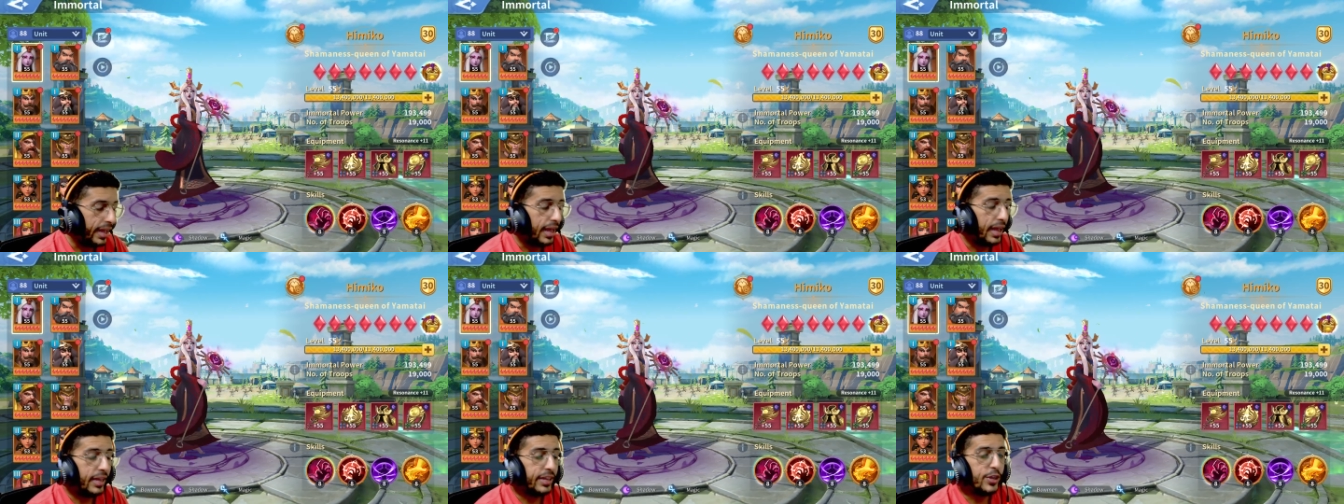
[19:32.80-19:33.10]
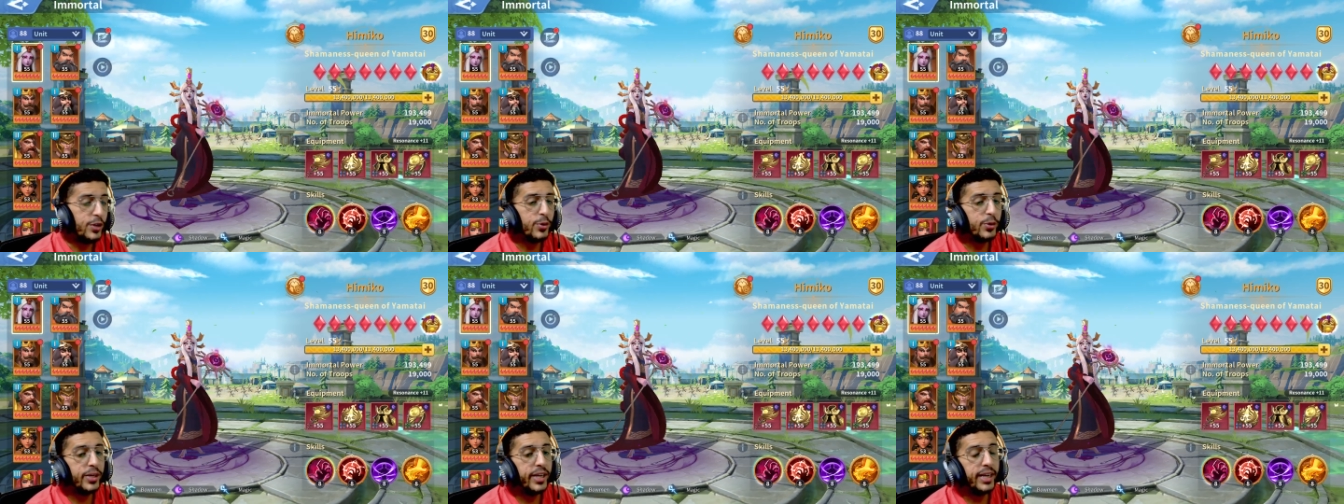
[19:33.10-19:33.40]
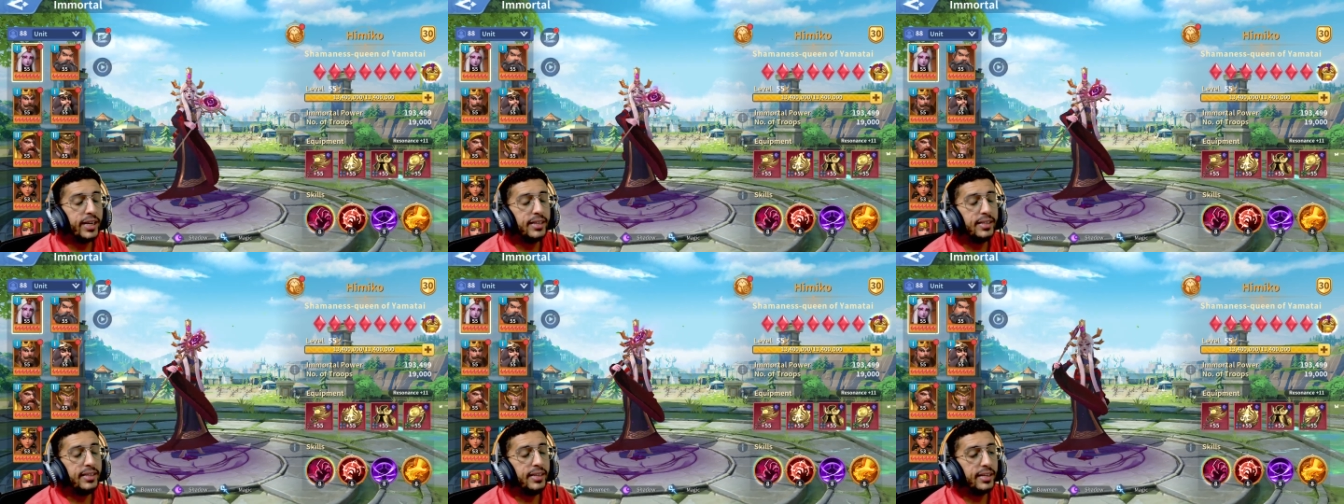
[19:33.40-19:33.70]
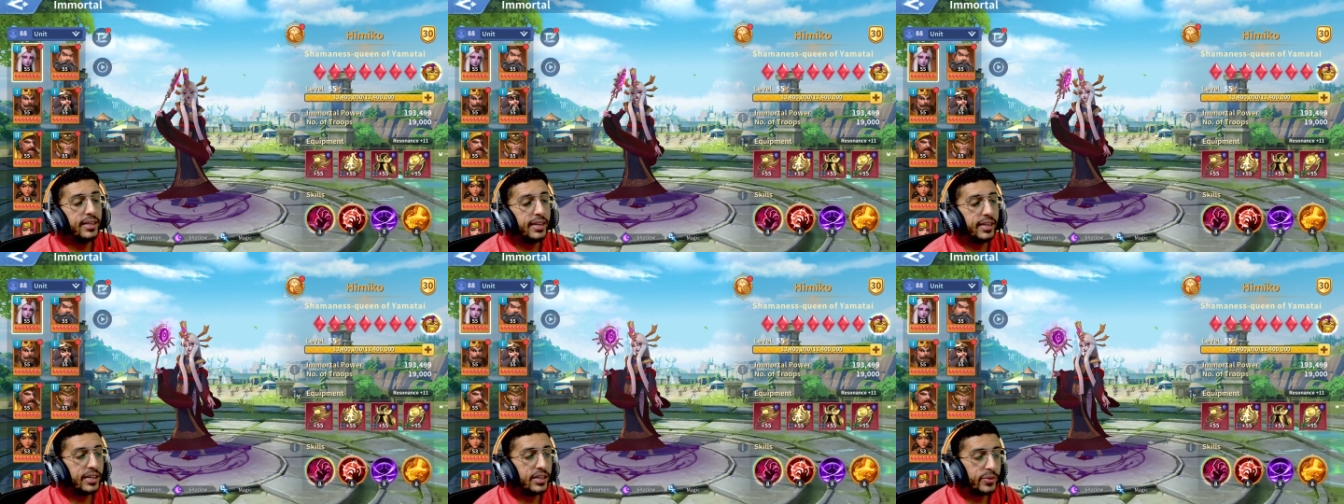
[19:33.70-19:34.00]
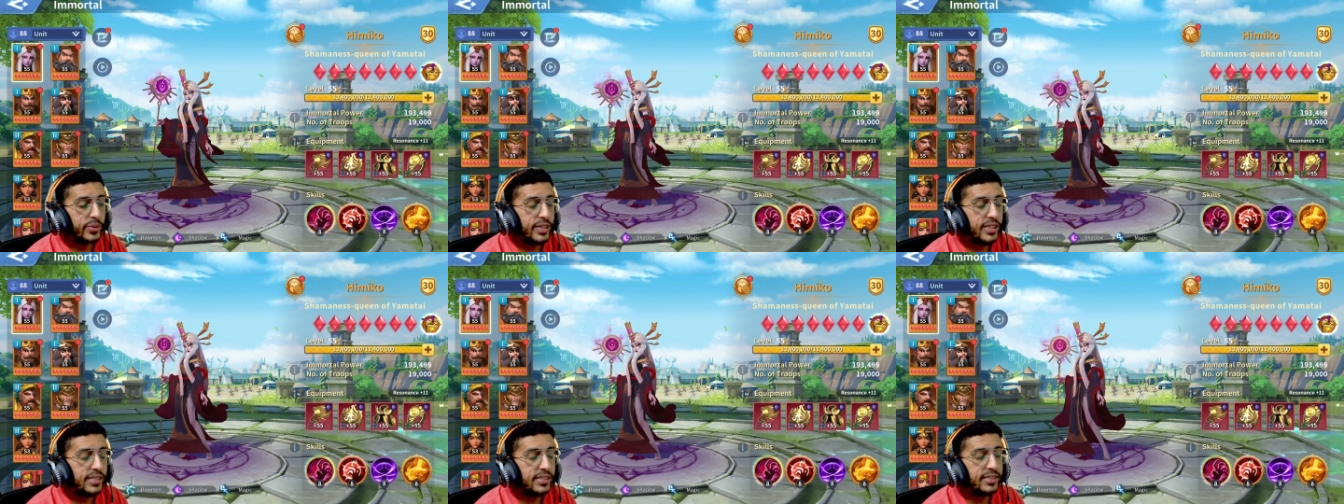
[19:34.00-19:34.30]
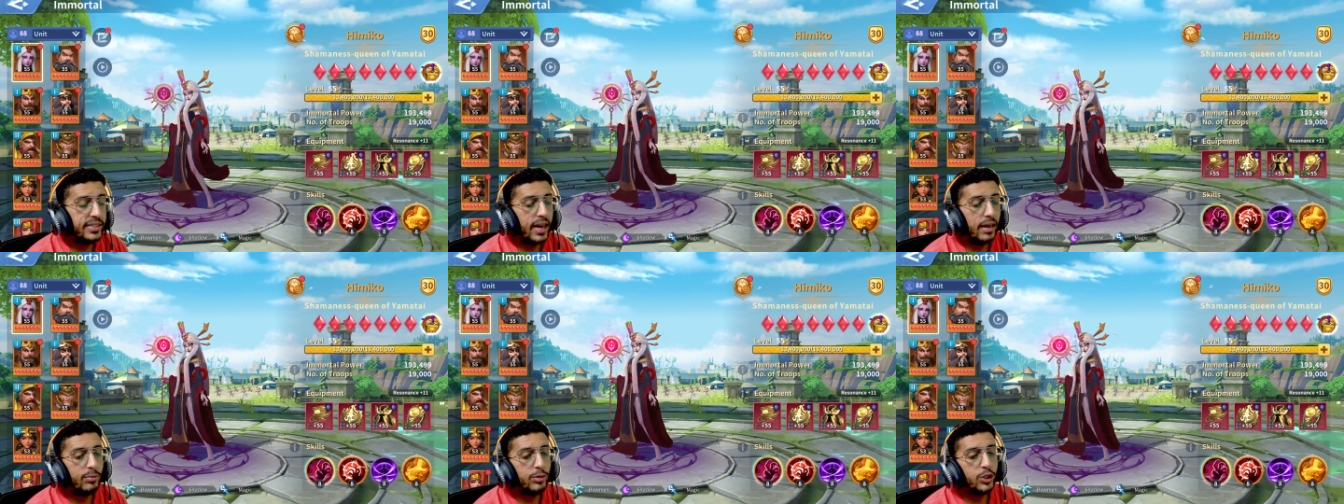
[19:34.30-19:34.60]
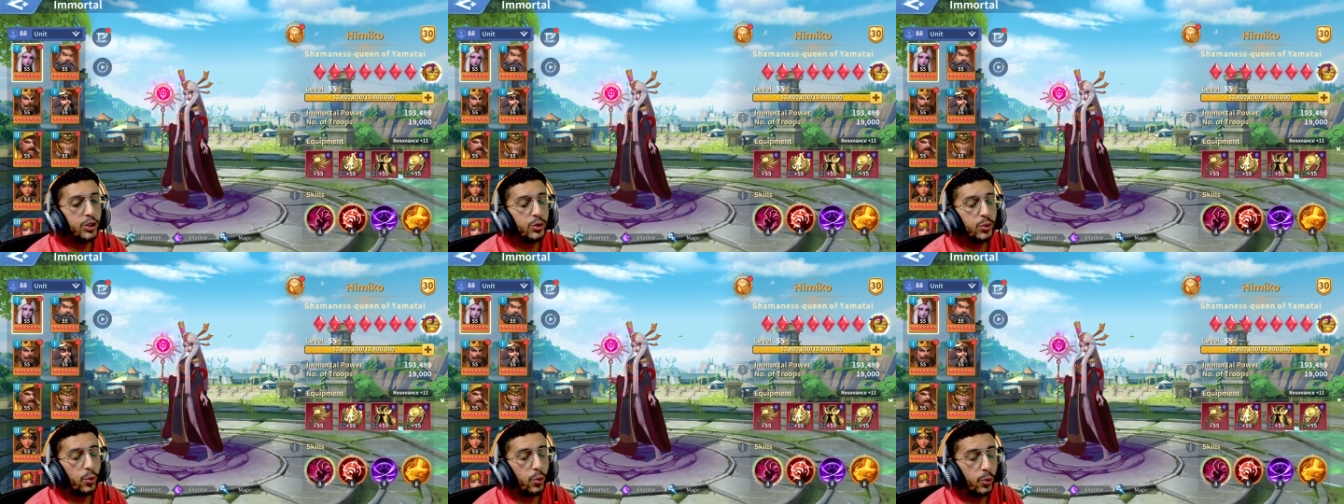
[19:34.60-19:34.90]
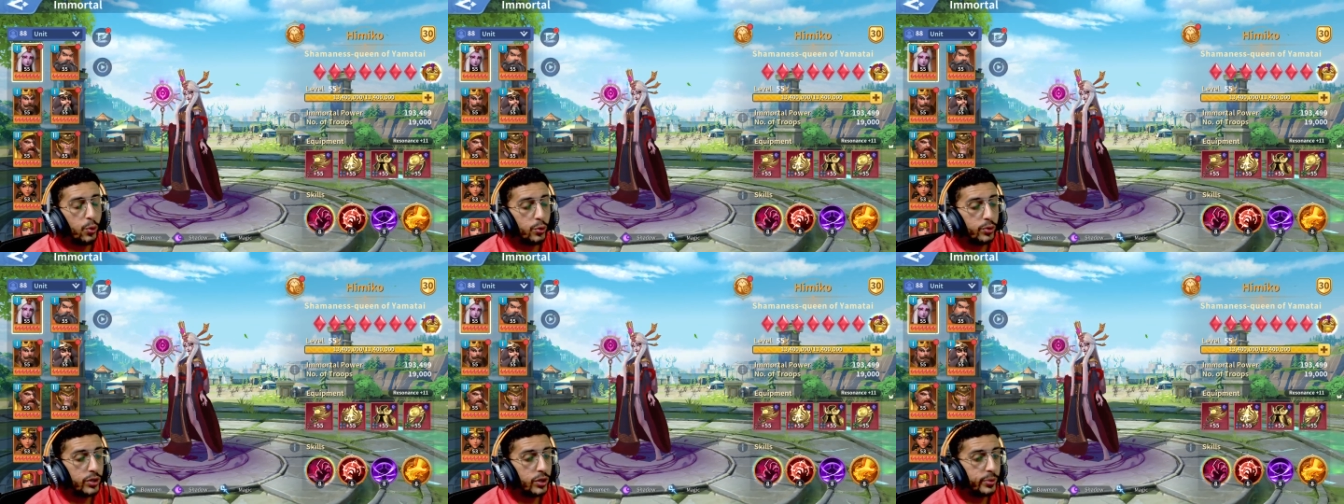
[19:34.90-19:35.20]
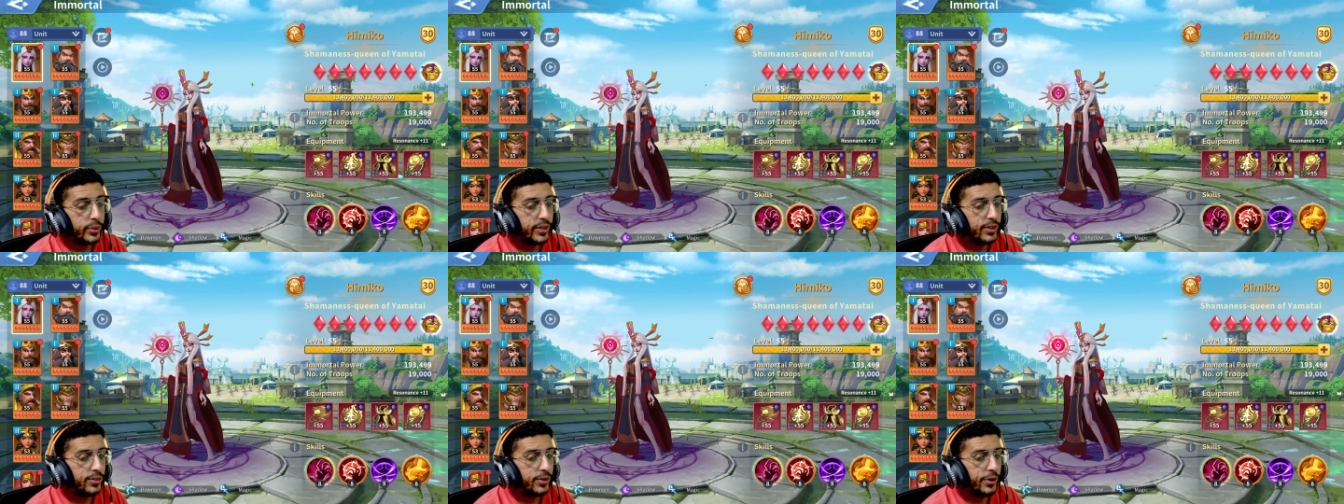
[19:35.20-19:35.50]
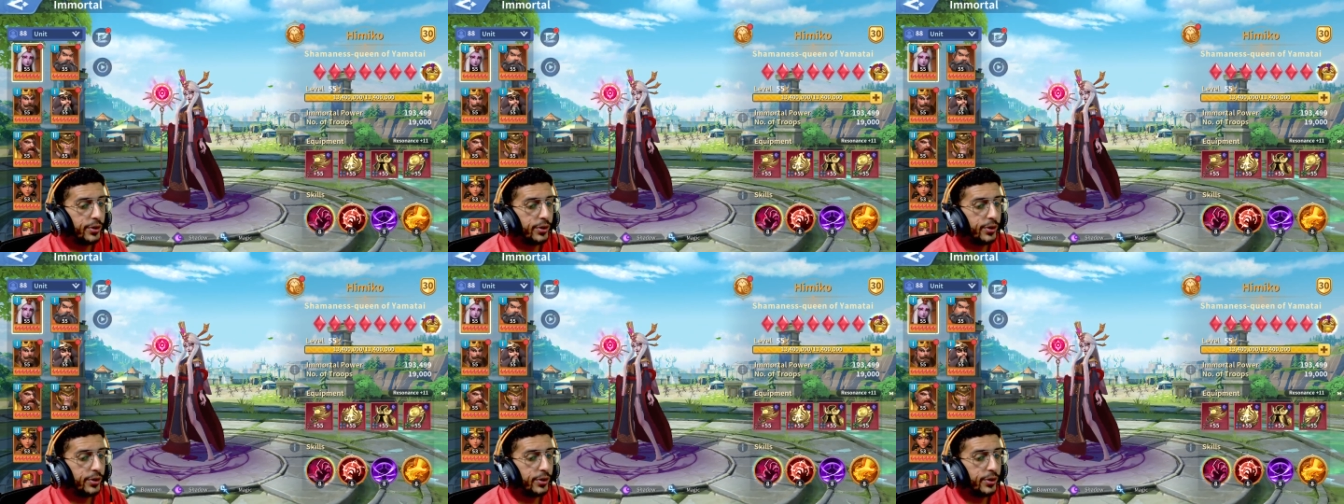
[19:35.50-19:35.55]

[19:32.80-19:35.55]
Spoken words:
You're gonna deal increased damage to all the regular